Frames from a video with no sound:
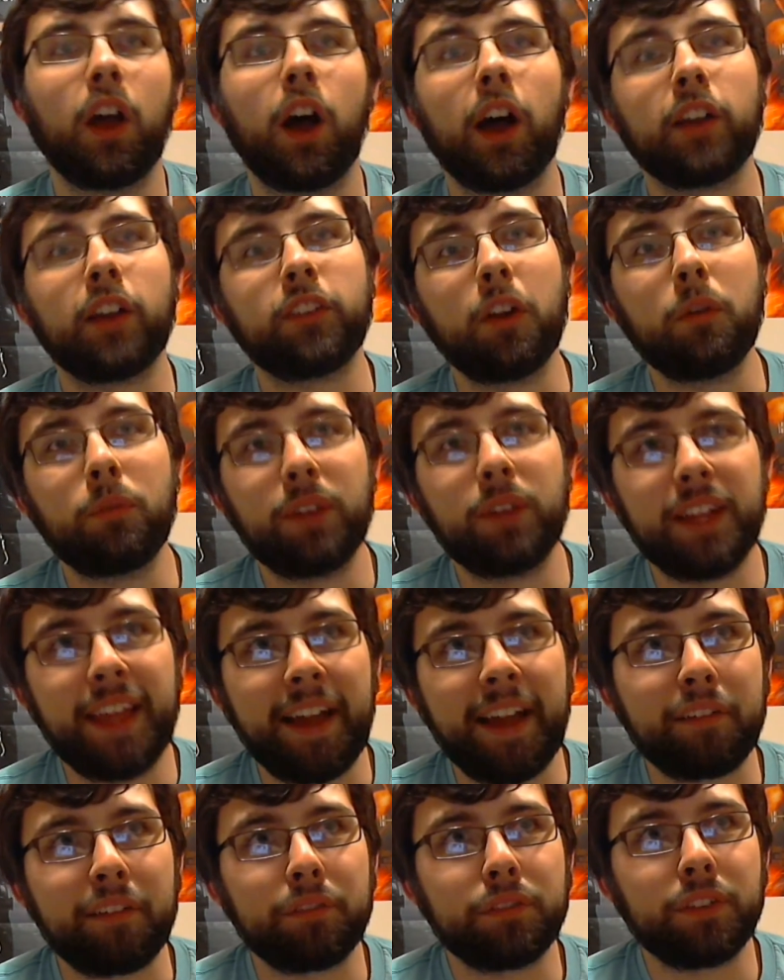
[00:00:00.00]
I don't really
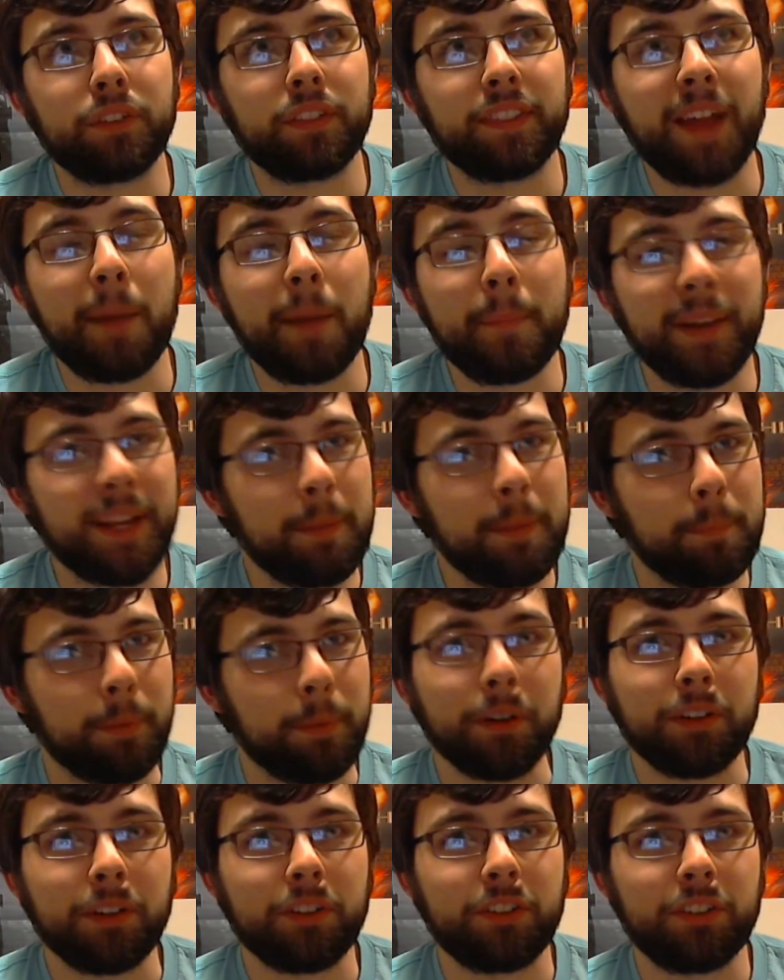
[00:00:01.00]
have that many
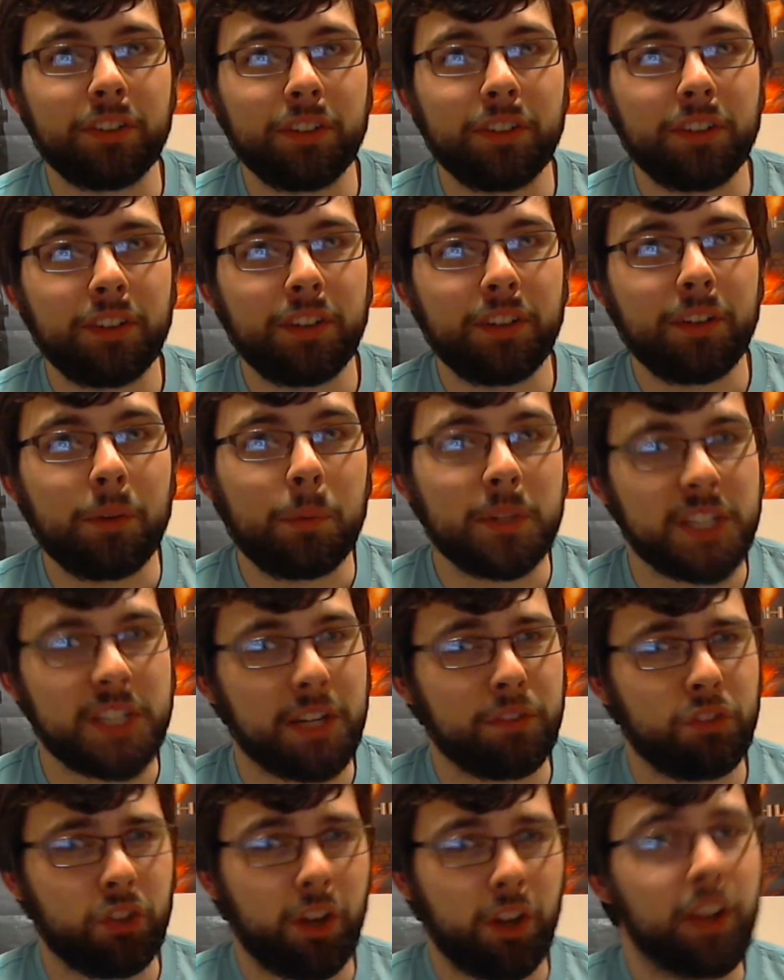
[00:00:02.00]
books which
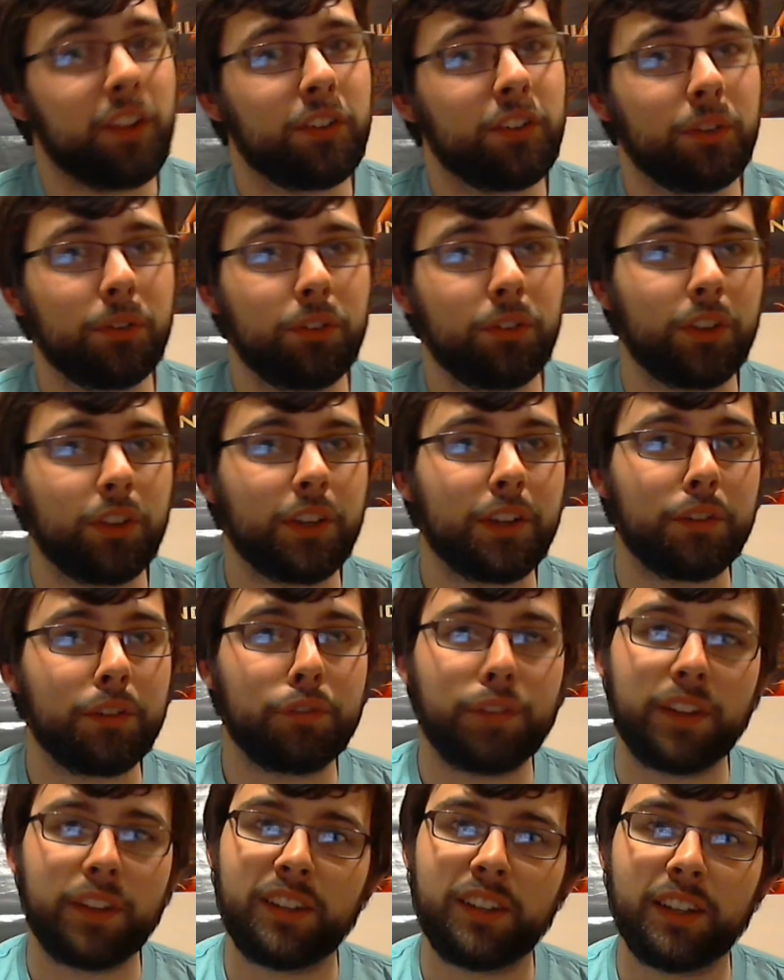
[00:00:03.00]
have titles that could
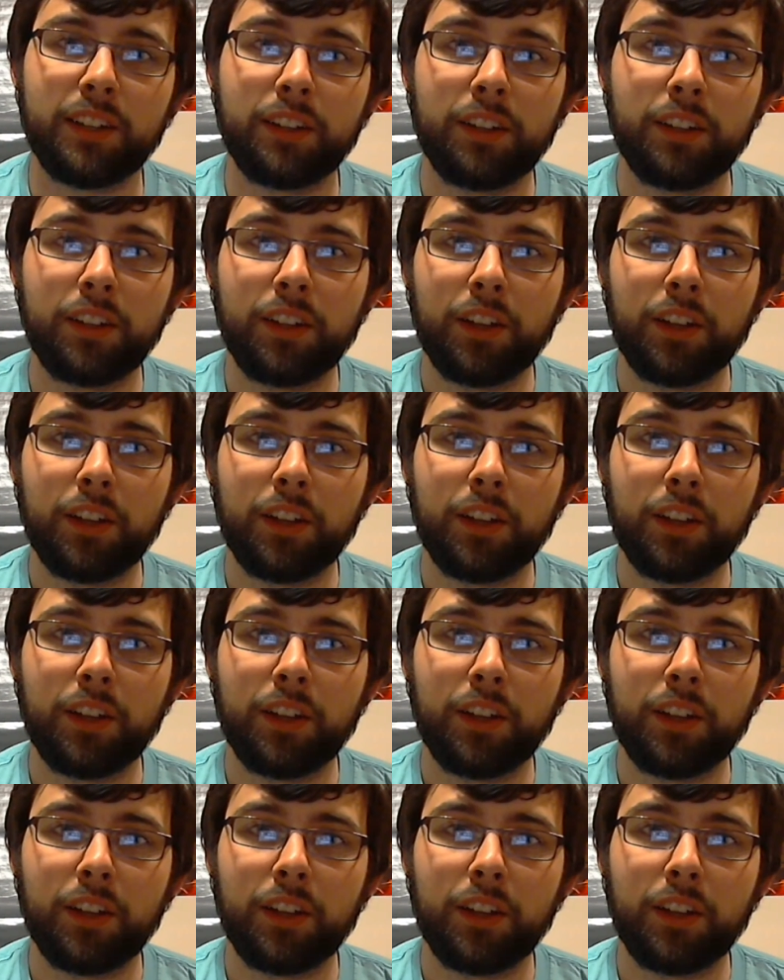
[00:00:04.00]
fit in,